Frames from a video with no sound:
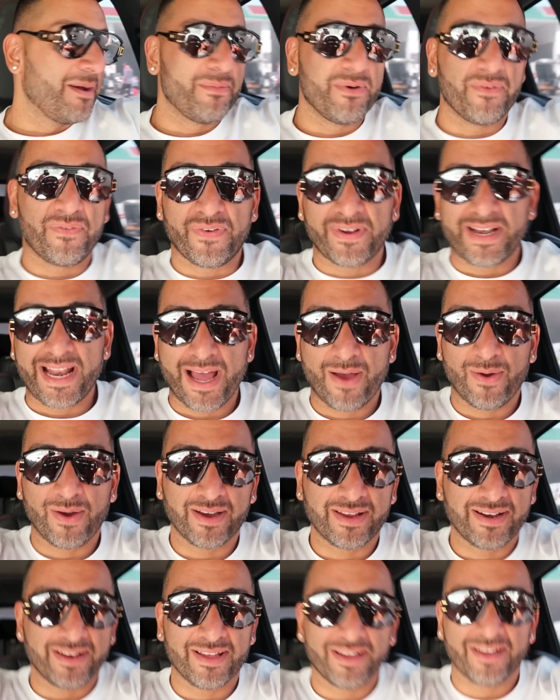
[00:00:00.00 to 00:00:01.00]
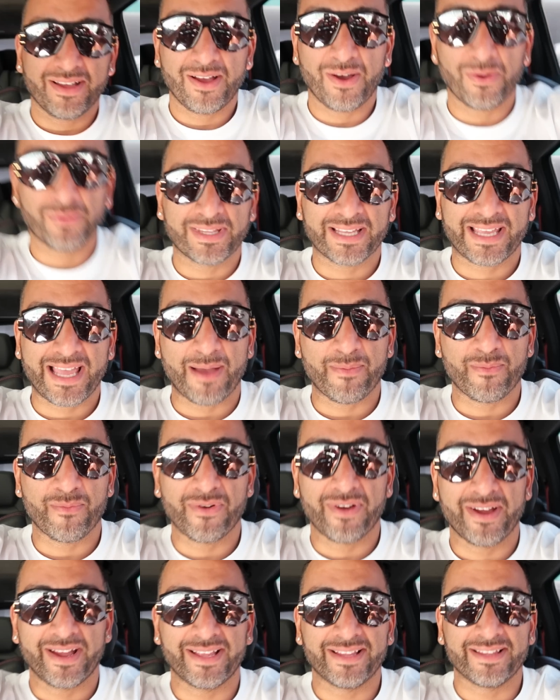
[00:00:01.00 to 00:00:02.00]
But for now, I'm gonna hold the
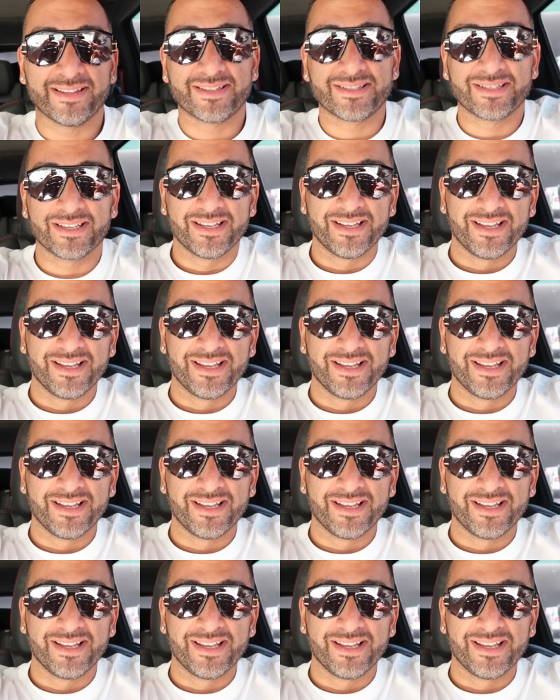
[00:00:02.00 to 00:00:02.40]
camera and